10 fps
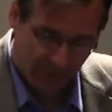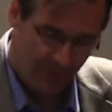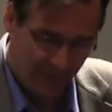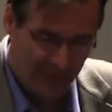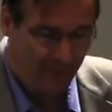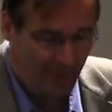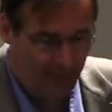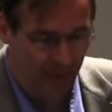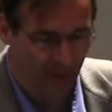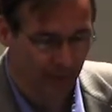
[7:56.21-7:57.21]
So as I
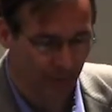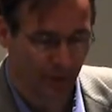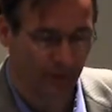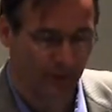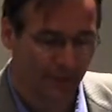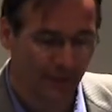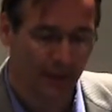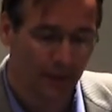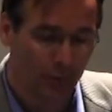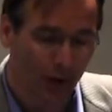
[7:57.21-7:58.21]
mentioned, we
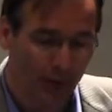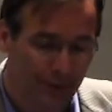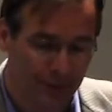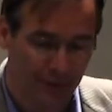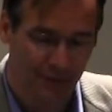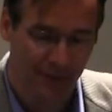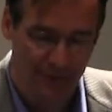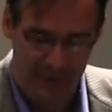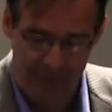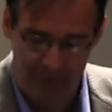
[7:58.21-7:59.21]
typically do hundreds of
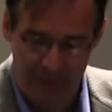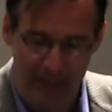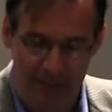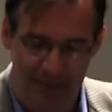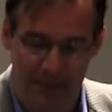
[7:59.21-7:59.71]
simultaneous